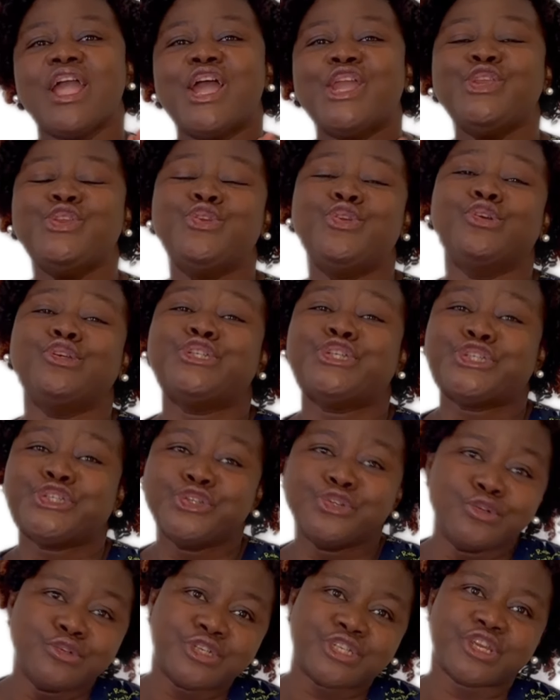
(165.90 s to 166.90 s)
you
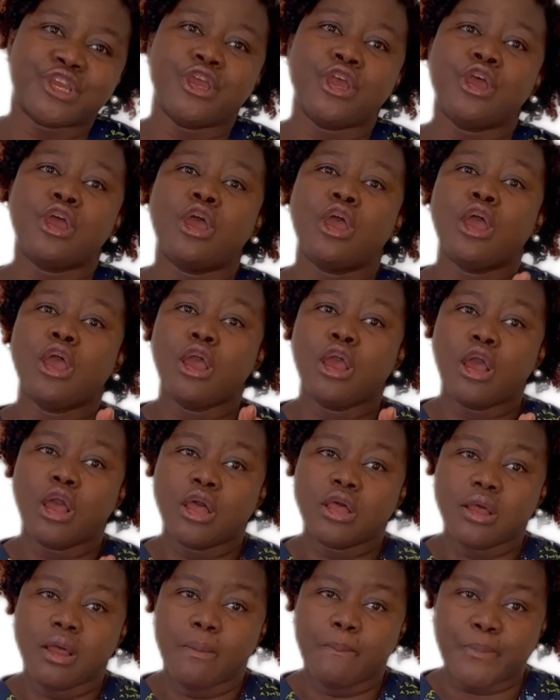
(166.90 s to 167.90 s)
should
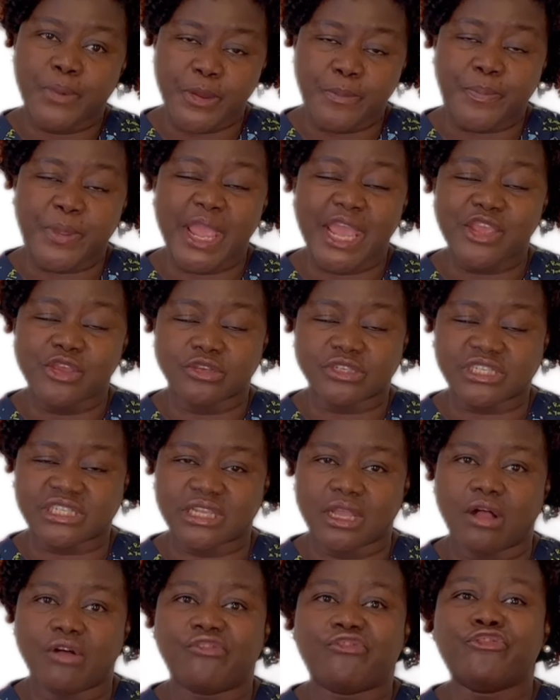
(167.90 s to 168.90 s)
prepare
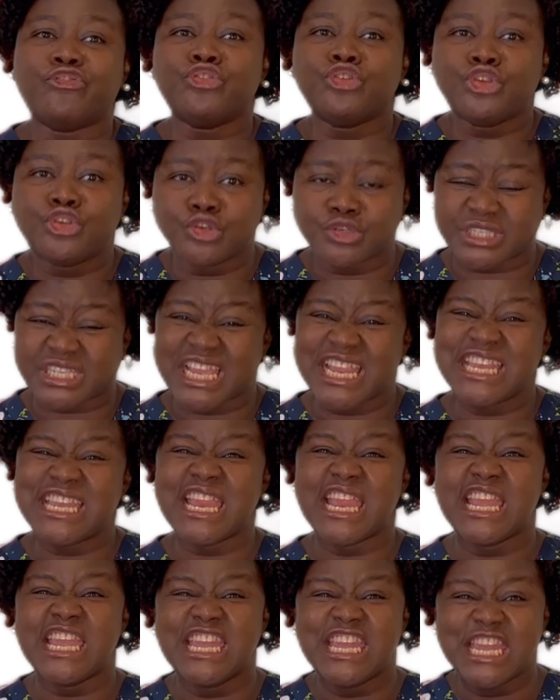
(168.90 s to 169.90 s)
yourself using
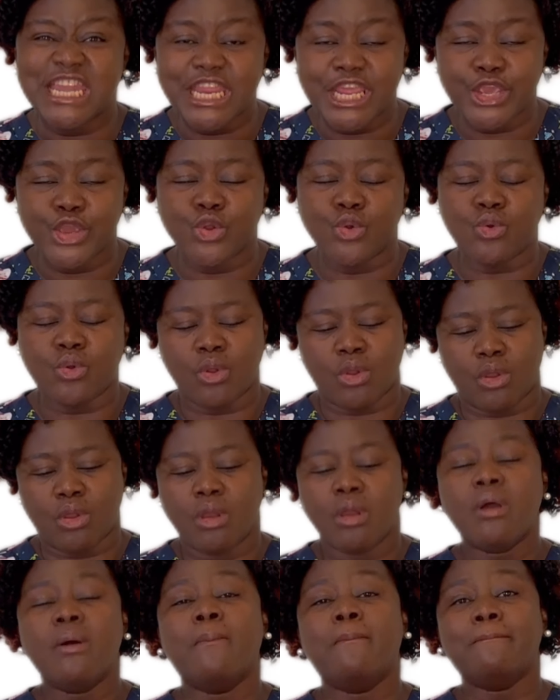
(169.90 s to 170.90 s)
the new
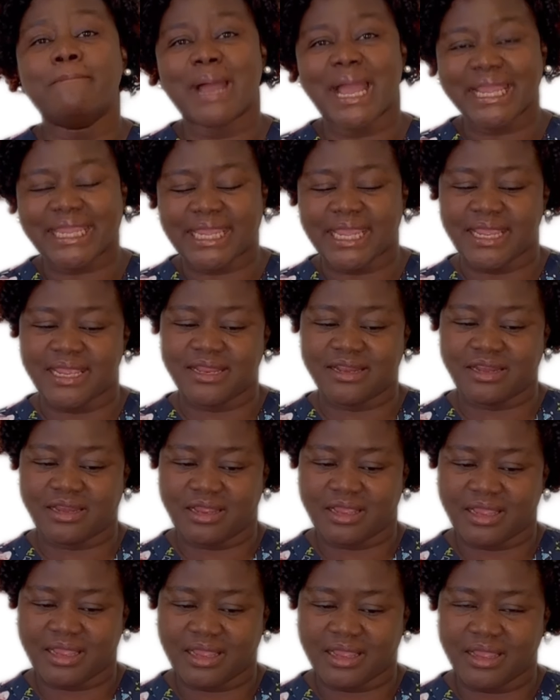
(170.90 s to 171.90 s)
marking
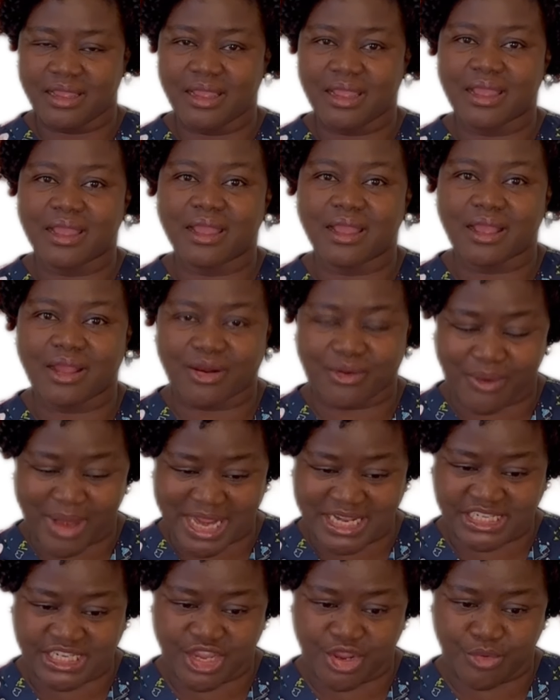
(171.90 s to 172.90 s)

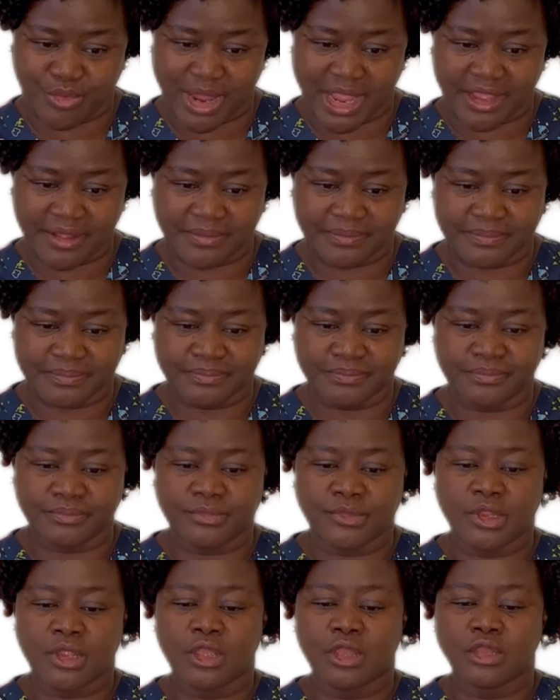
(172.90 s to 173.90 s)
criteria.
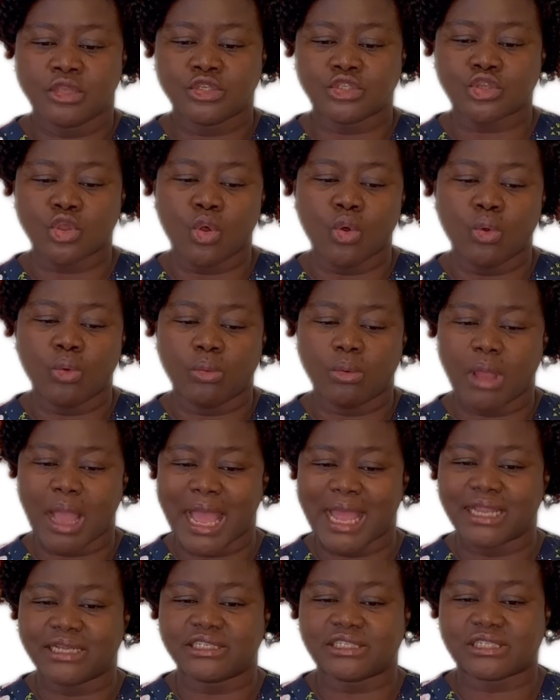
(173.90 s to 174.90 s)
So,
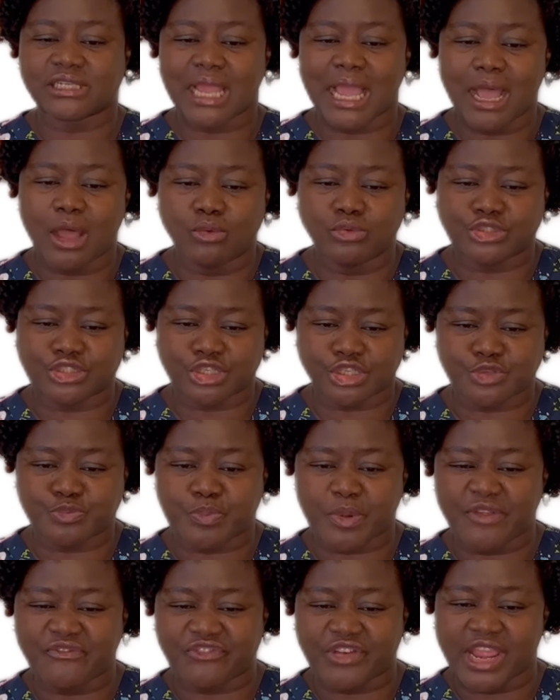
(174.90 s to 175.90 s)
and I'll just
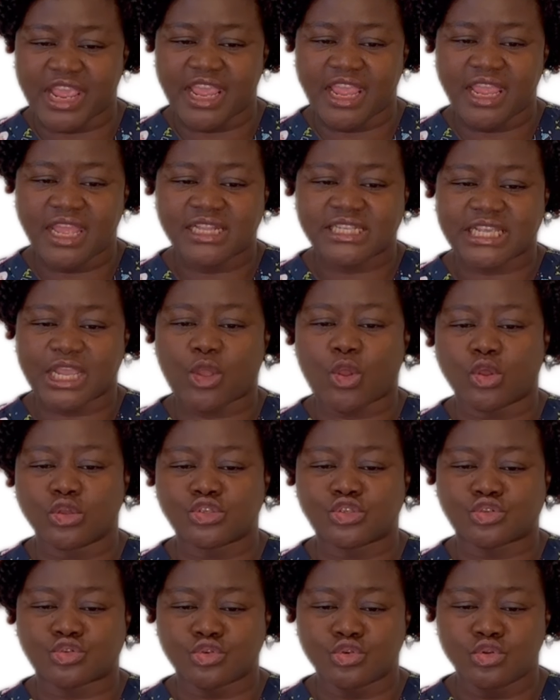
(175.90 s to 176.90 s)
briefly take us
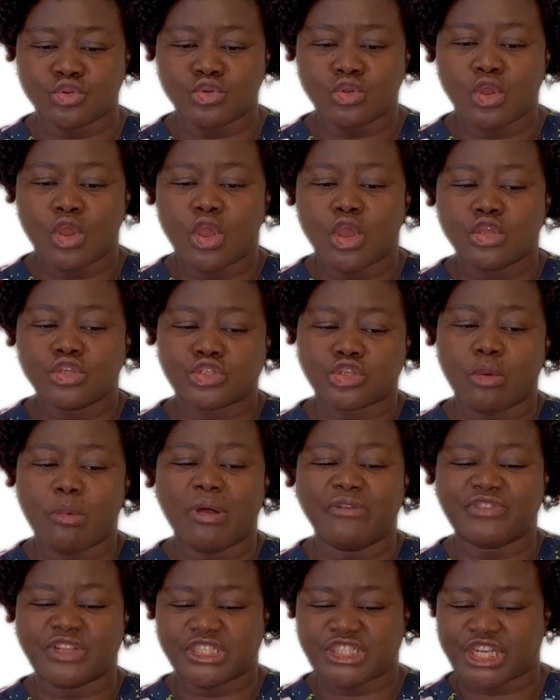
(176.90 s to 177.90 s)
through some
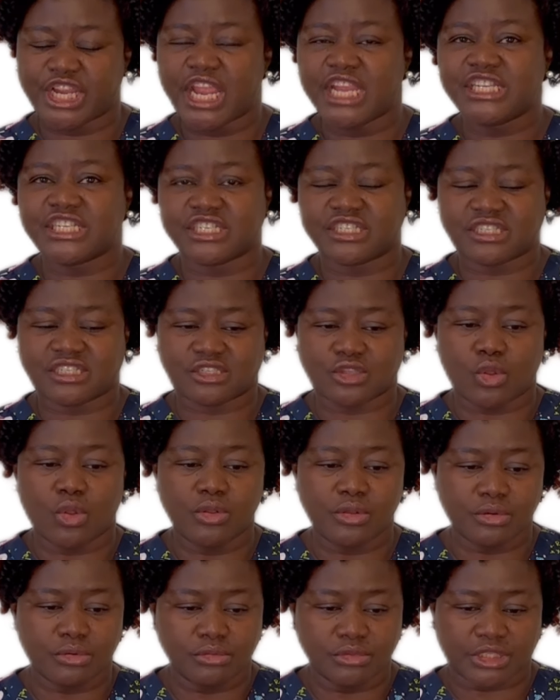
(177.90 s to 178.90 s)
of the changes. So
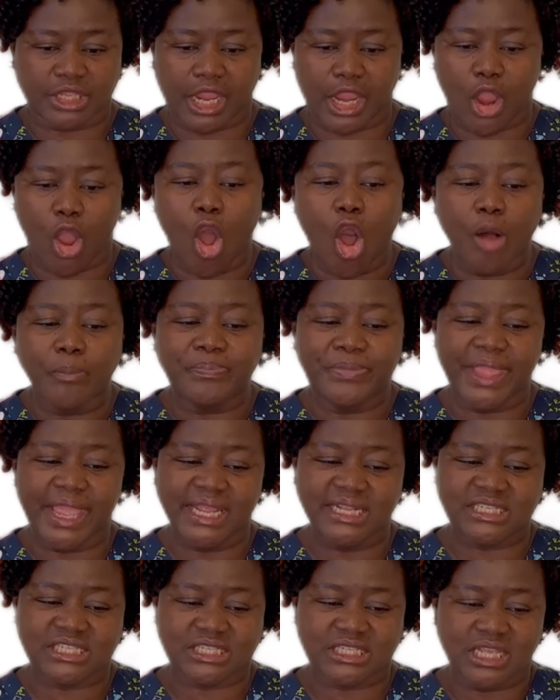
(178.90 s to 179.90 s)
the
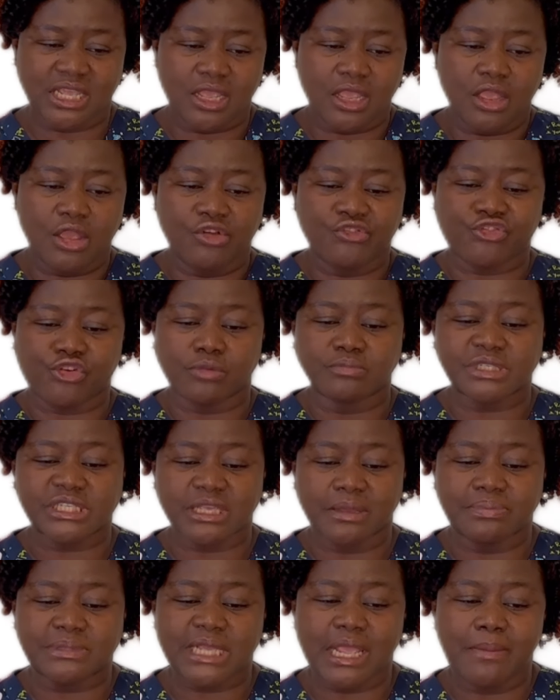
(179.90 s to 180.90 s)
updates from
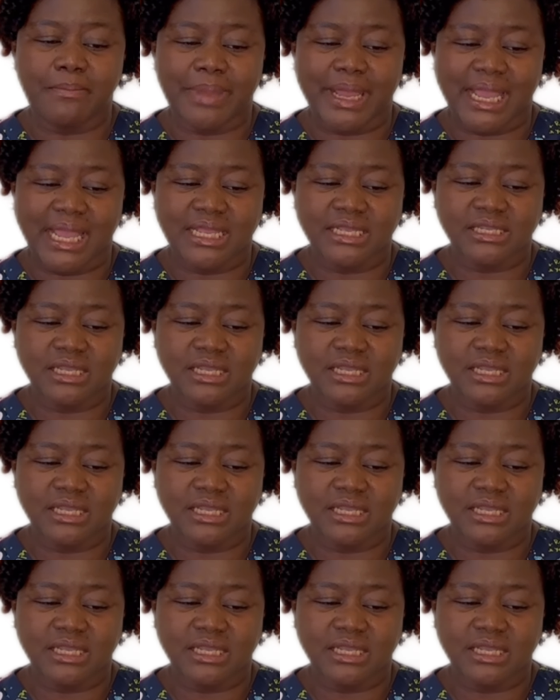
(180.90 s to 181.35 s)
September